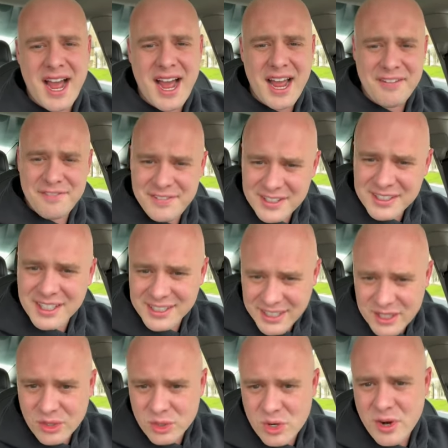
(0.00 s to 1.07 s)
I feel a
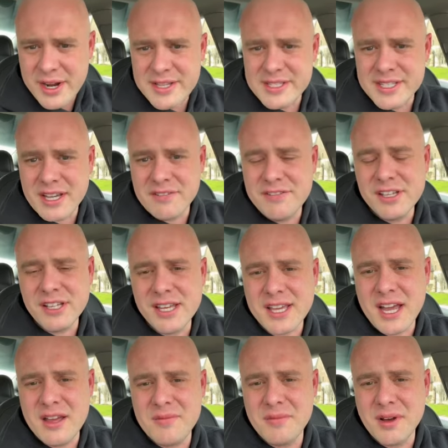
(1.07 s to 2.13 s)
little crazy. I feel like
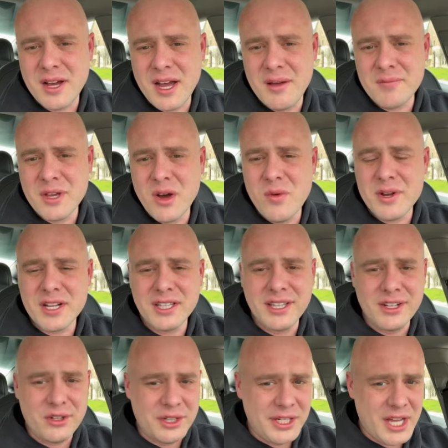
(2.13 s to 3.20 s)
I'm I'm going a
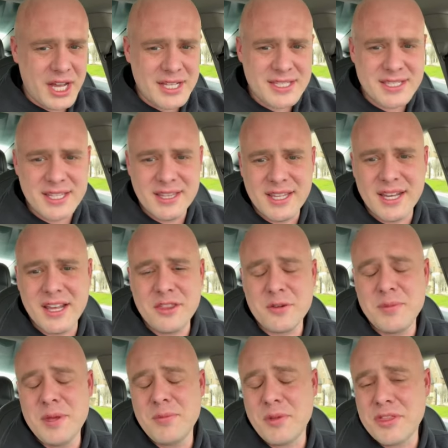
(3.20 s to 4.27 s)
little nuts and that other
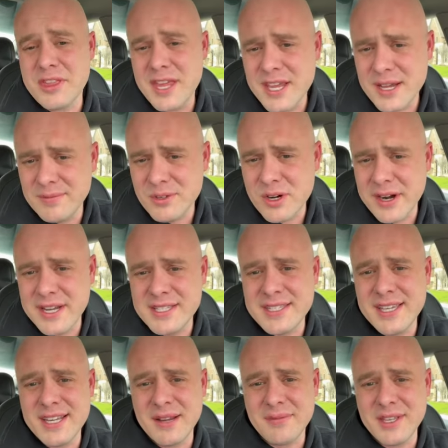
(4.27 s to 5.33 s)
people think I'm
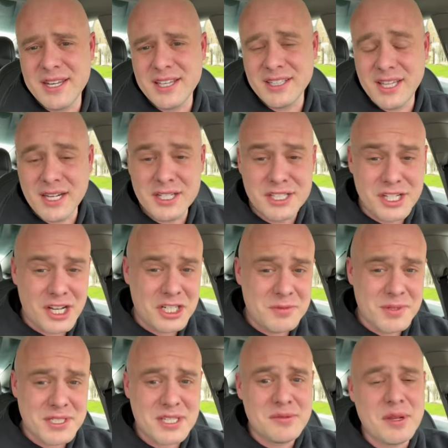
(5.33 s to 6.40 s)
crazy and I'm getting a lot of
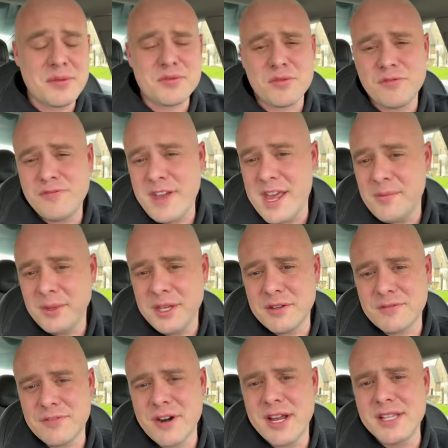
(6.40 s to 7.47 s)
judgment sometimes from family and
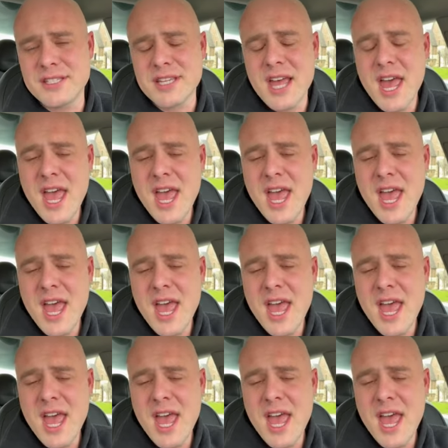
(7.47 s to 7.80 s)
friends.